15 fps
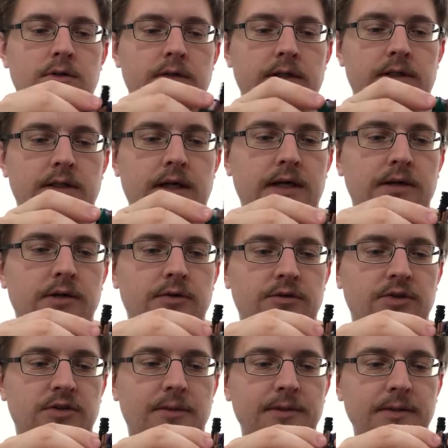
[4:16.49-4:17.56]
I don't know,
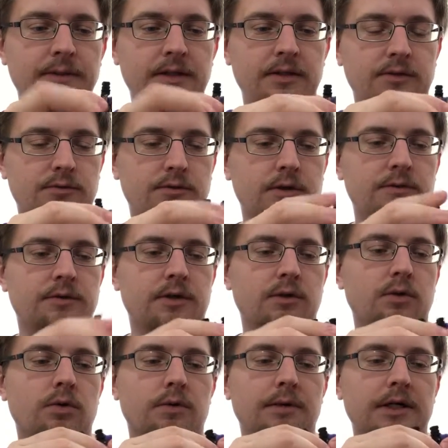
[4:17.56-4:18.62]
it's just something about it that's really
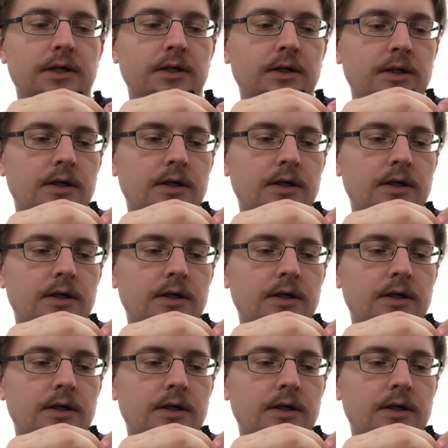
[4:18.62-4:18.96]
freaking cool to me.